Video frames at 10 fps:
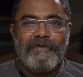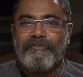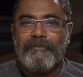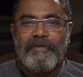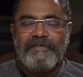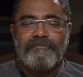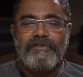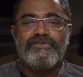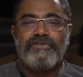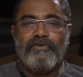Live the best
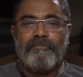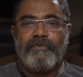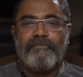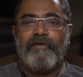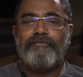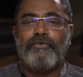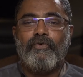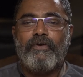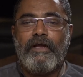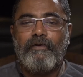version of me. If I have to
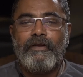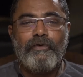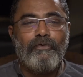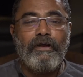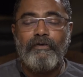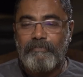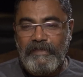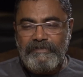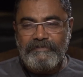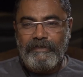go down, I go down
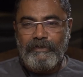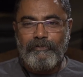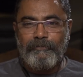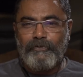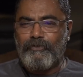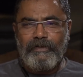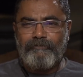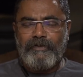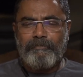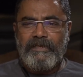blazing. You know, I'm going to
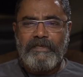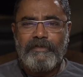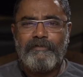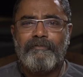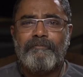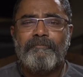living me.